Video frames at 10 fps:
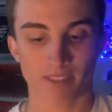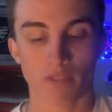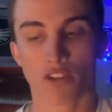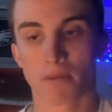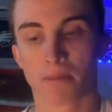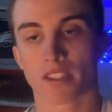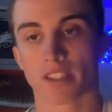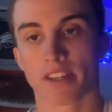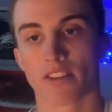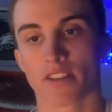the
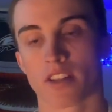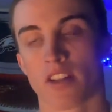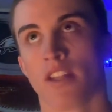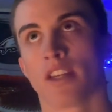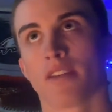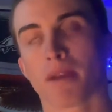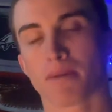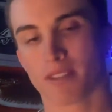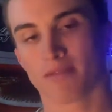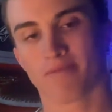Buccaneers.
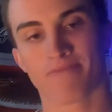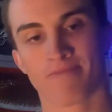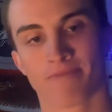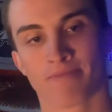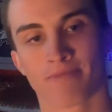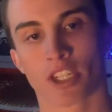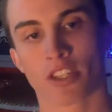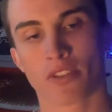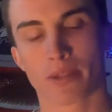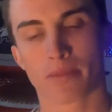Maybe could have
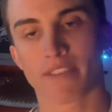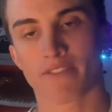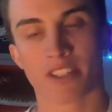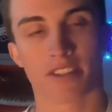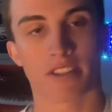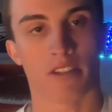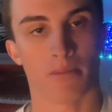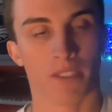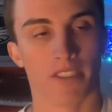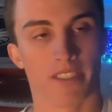used some defense there,
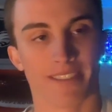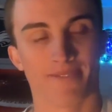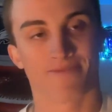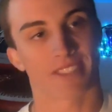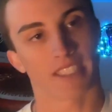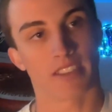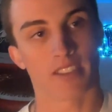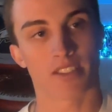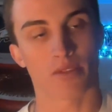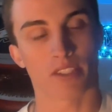but
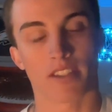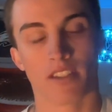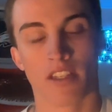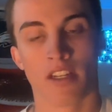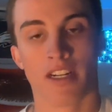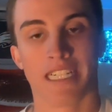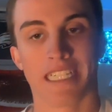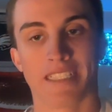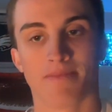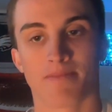it's okay.
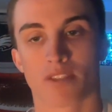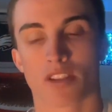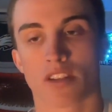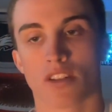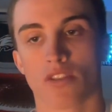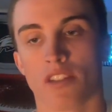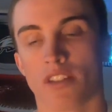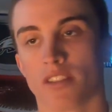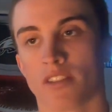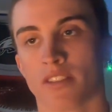So,
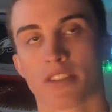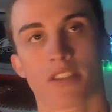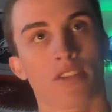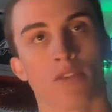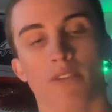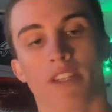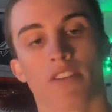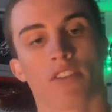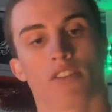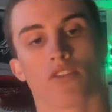let's see. Do I have any
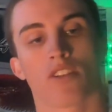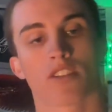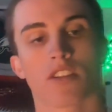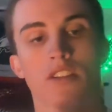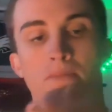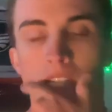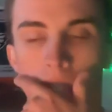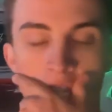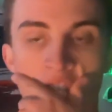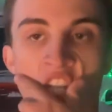other thoughts on this pick?
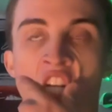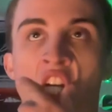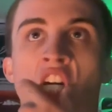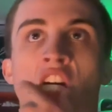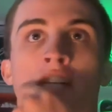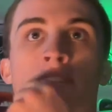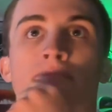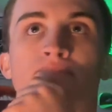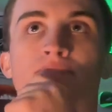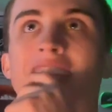
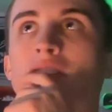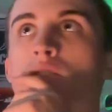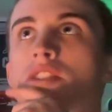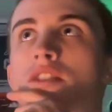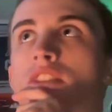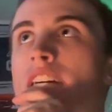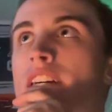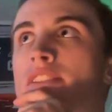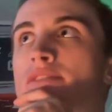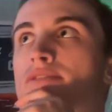Eagles still
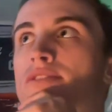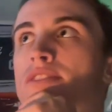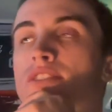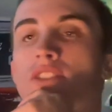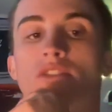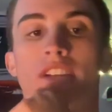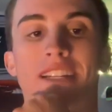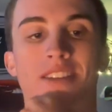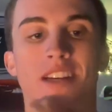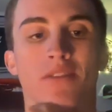have their late
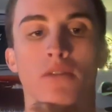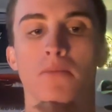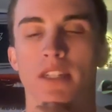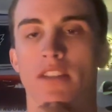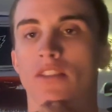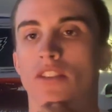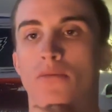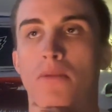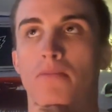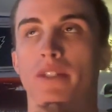second round pick and third
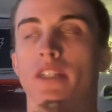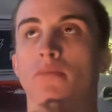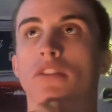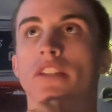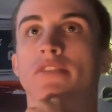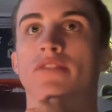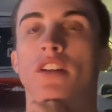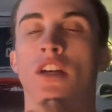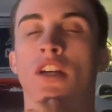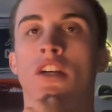round pick, I believe,
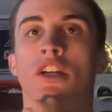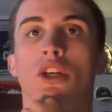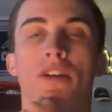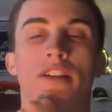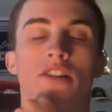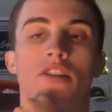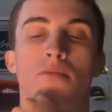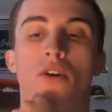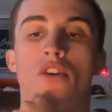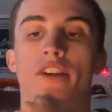going into
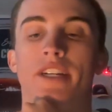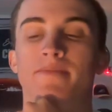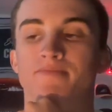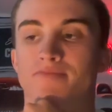tomorrow night.